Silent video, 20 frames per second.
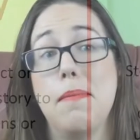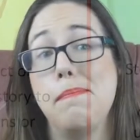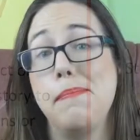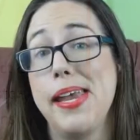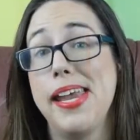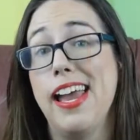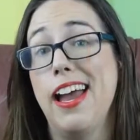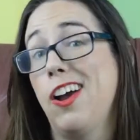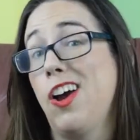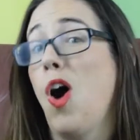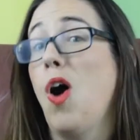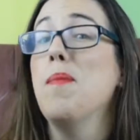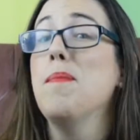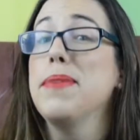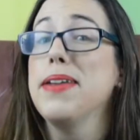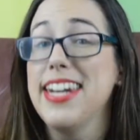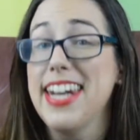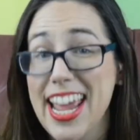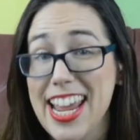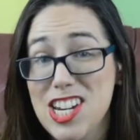be a
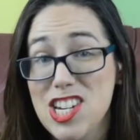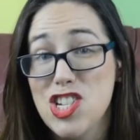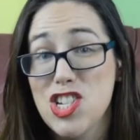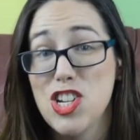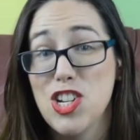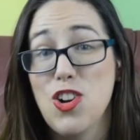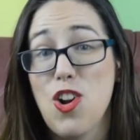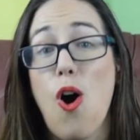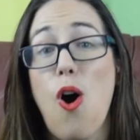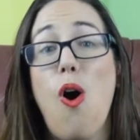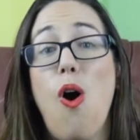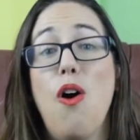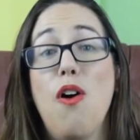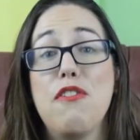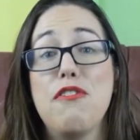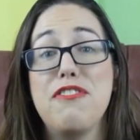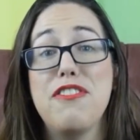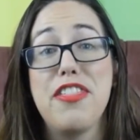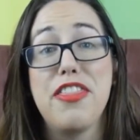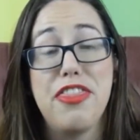combination
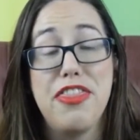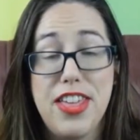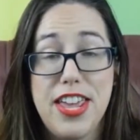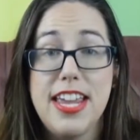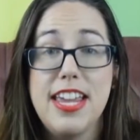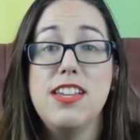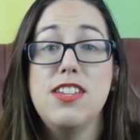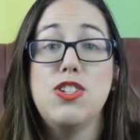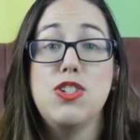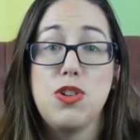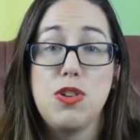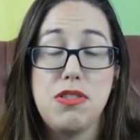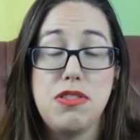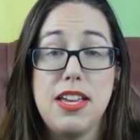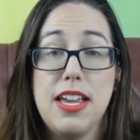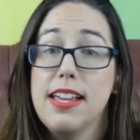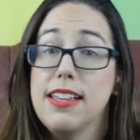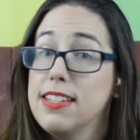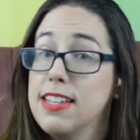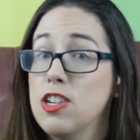of these two
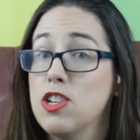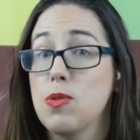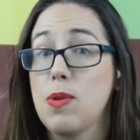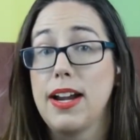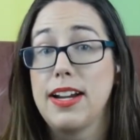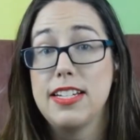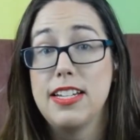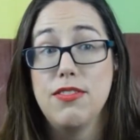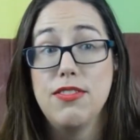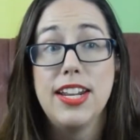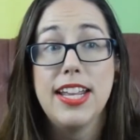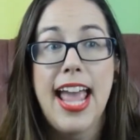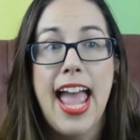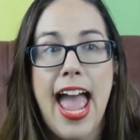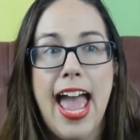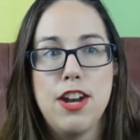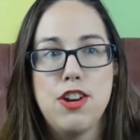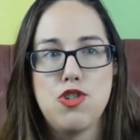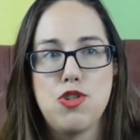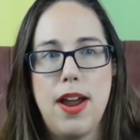things, interactivity
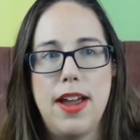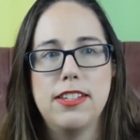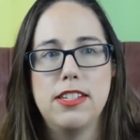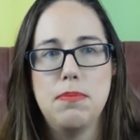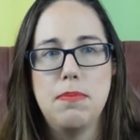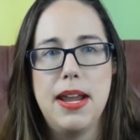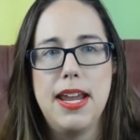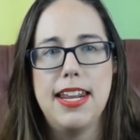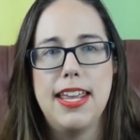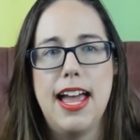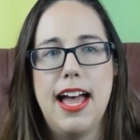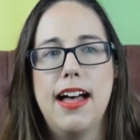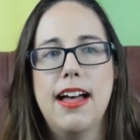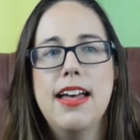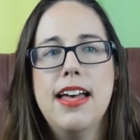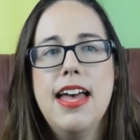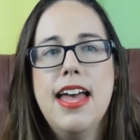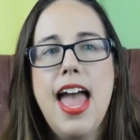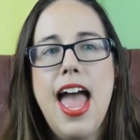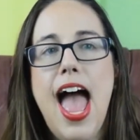and transmedia.
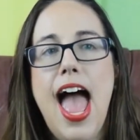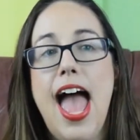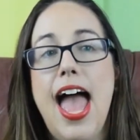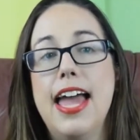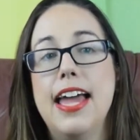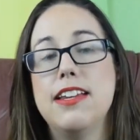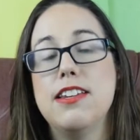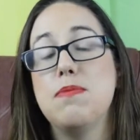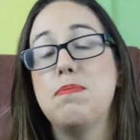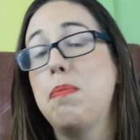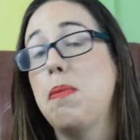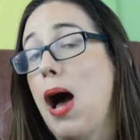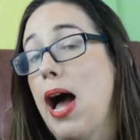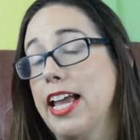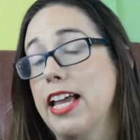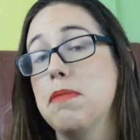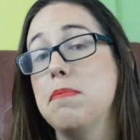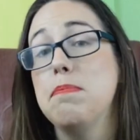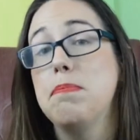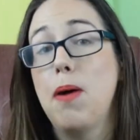And by
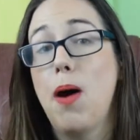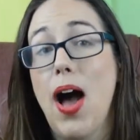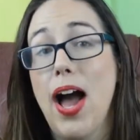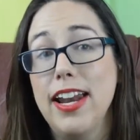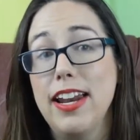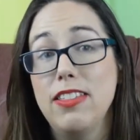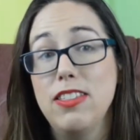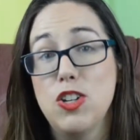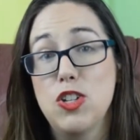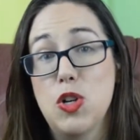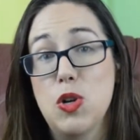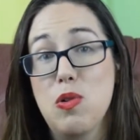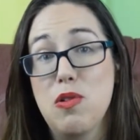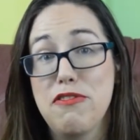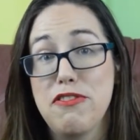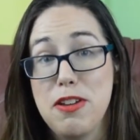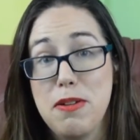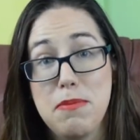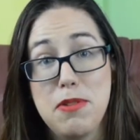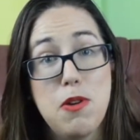combining the two of
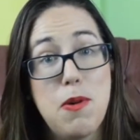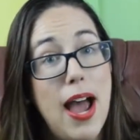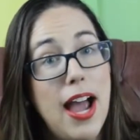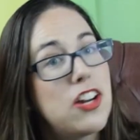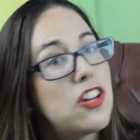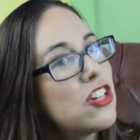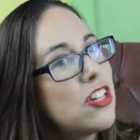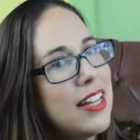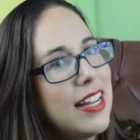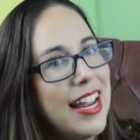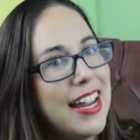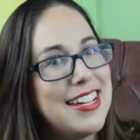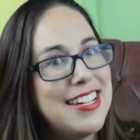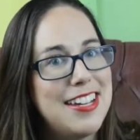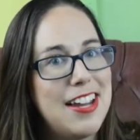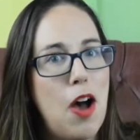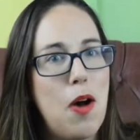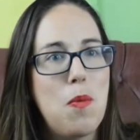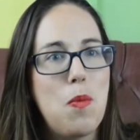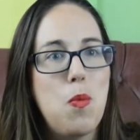them, you actually end
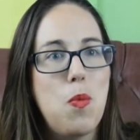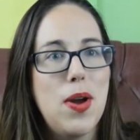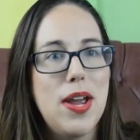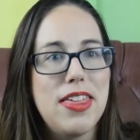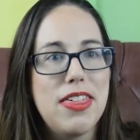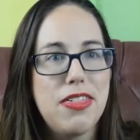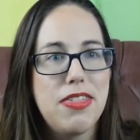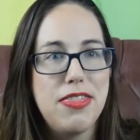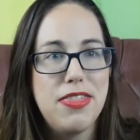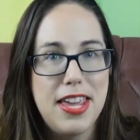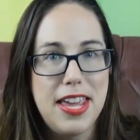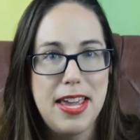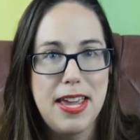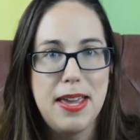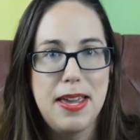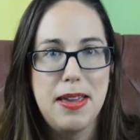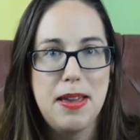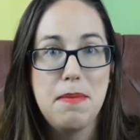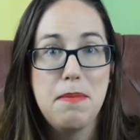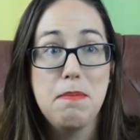up with
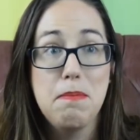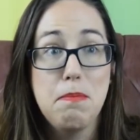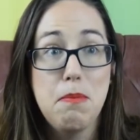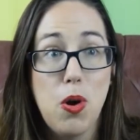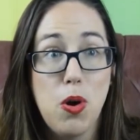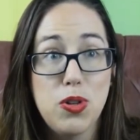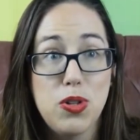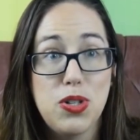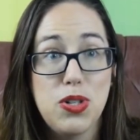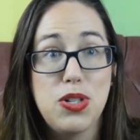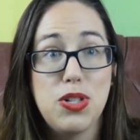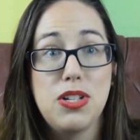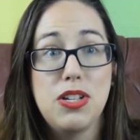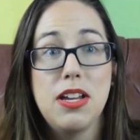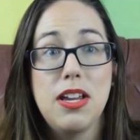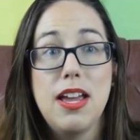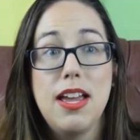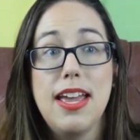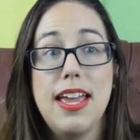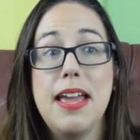the most
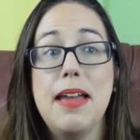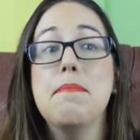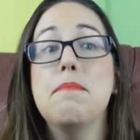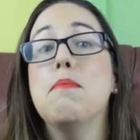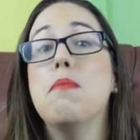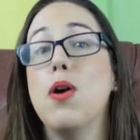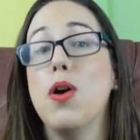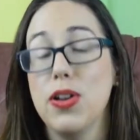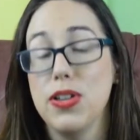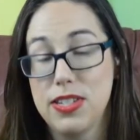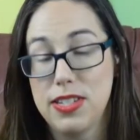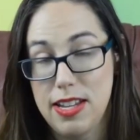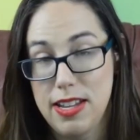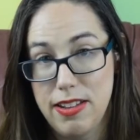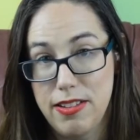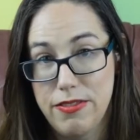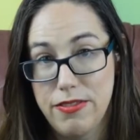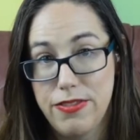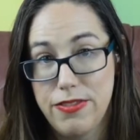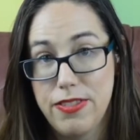
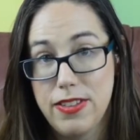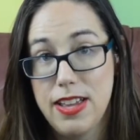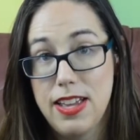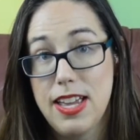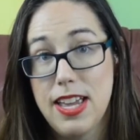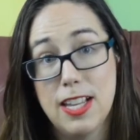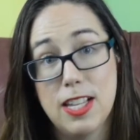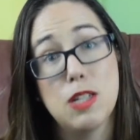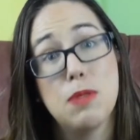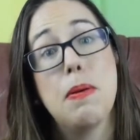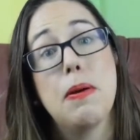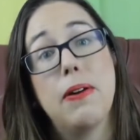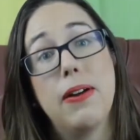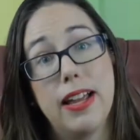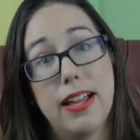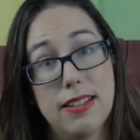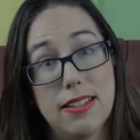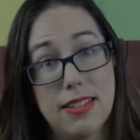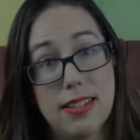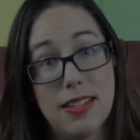immersive
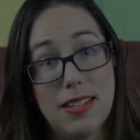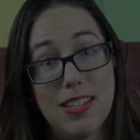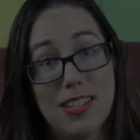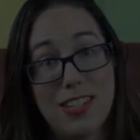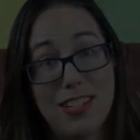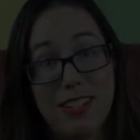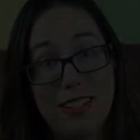experiences.